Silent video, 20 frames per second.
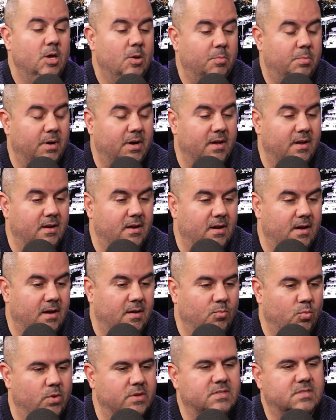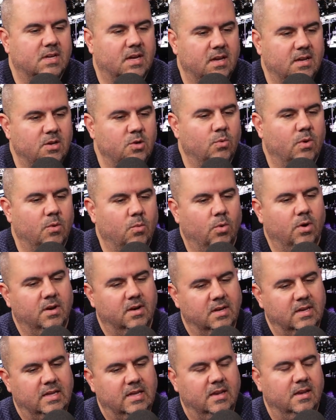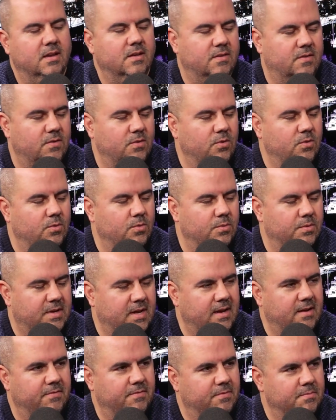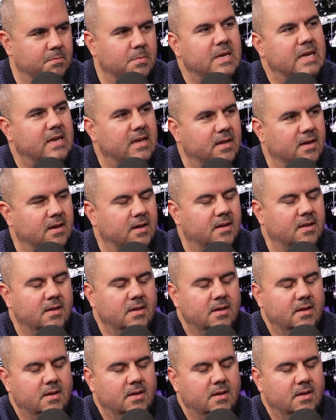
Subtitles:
But once I knew I wanted to get into kind of media,